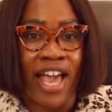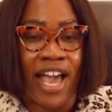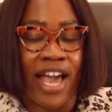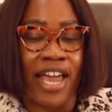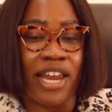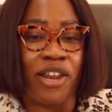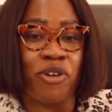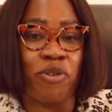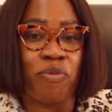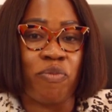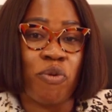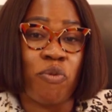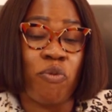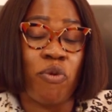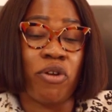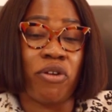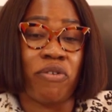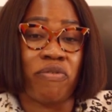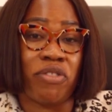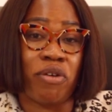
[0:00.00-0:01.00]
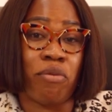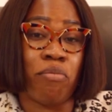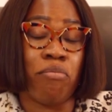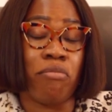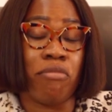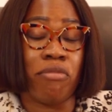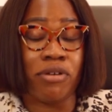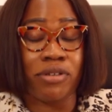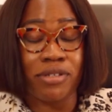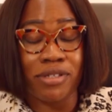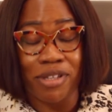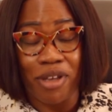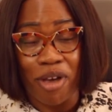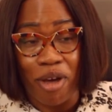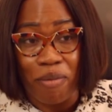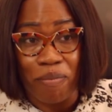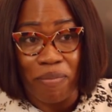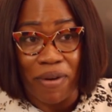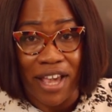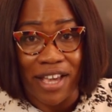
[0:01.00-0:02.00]
And it could be one of the most
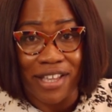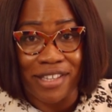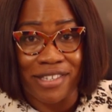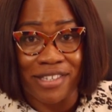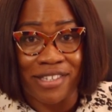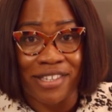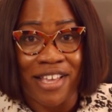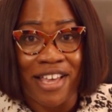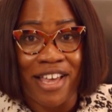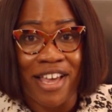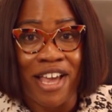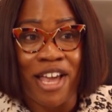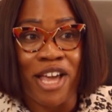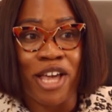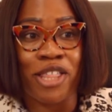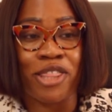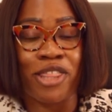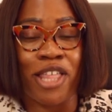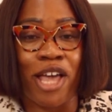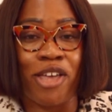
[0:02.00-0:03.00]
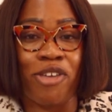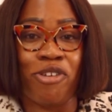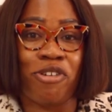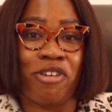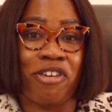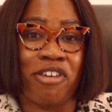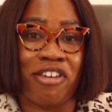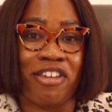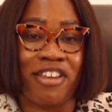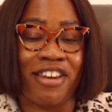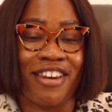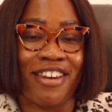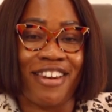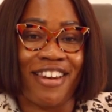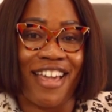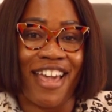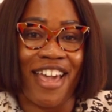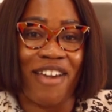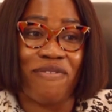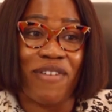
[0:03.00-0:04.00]
complex that you can
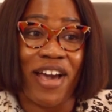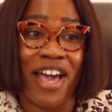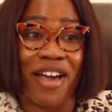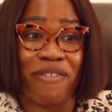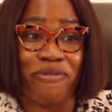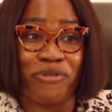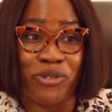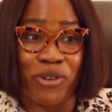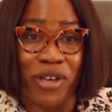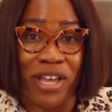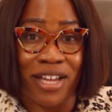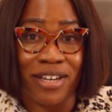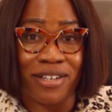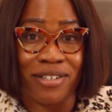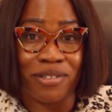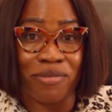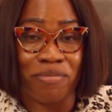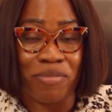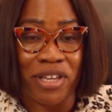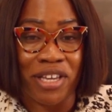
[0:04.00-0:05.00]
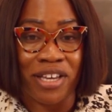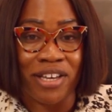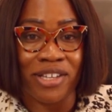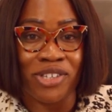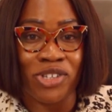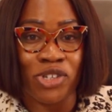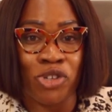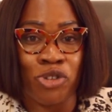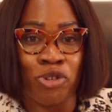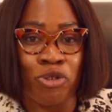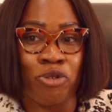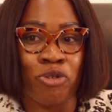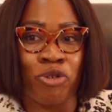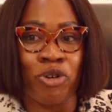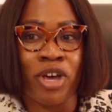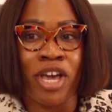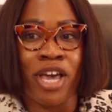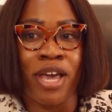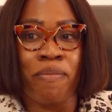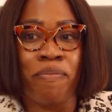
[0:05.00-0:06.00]
ever have to handle because, you know,
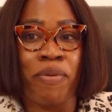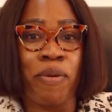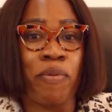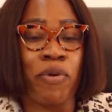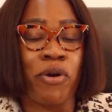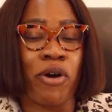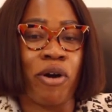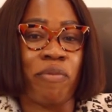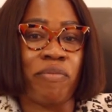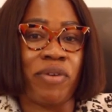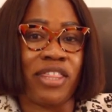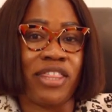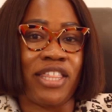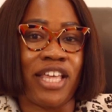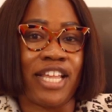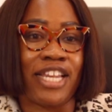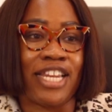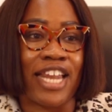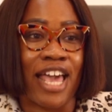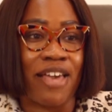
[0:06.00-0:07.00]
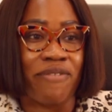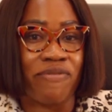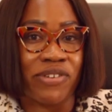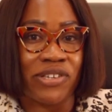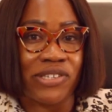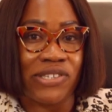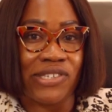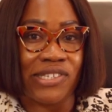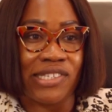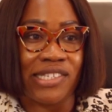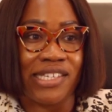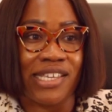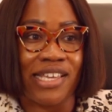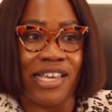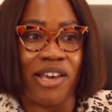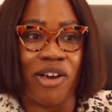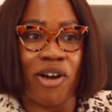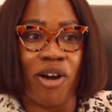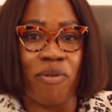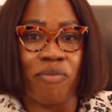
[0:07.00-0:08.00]
people come in their
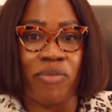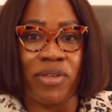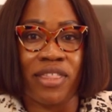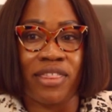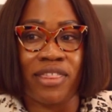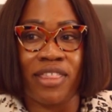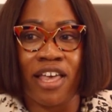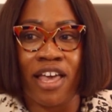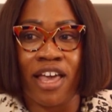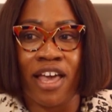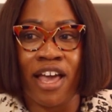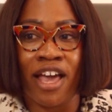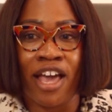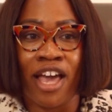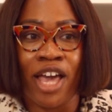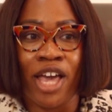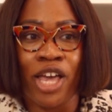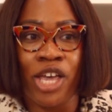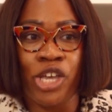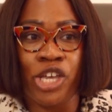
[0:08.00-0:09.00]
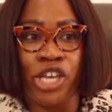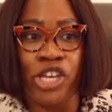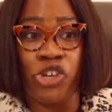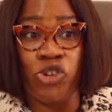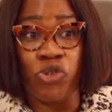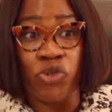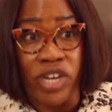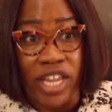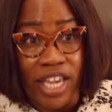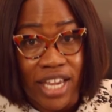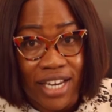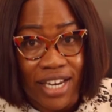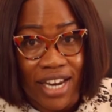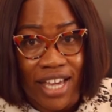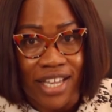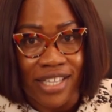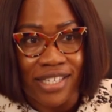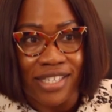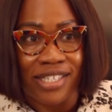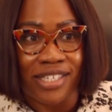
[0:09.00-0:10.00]
diversity, come in their
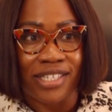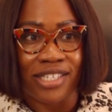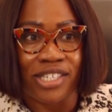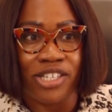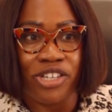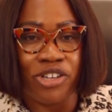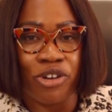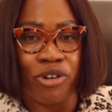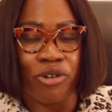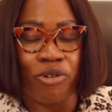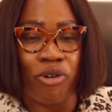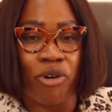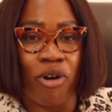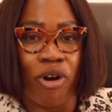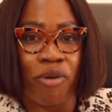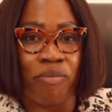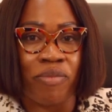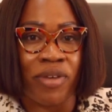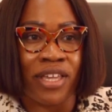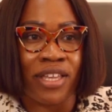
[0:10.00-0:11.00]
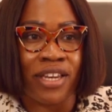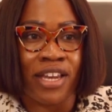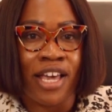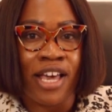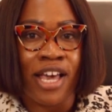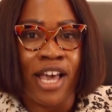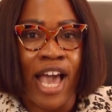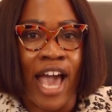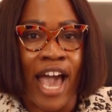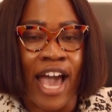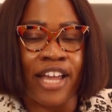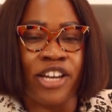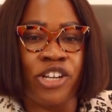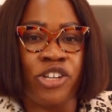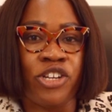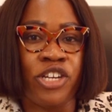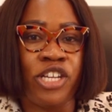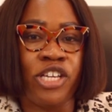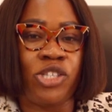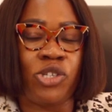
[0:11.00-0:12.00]
uniqueness, you know, come in, and
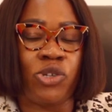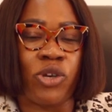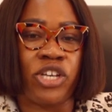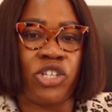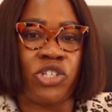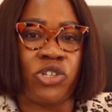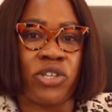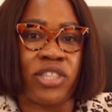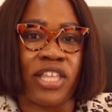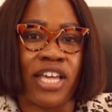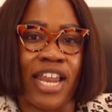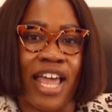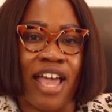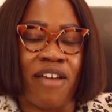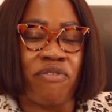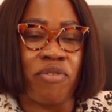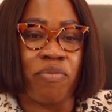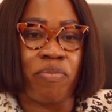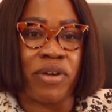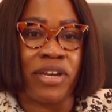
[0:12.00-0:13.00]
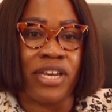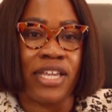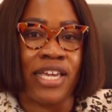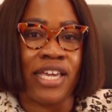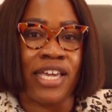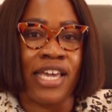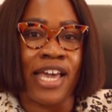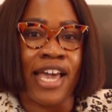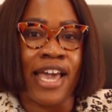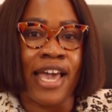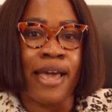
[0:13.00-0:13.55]
you need to ensure that everybody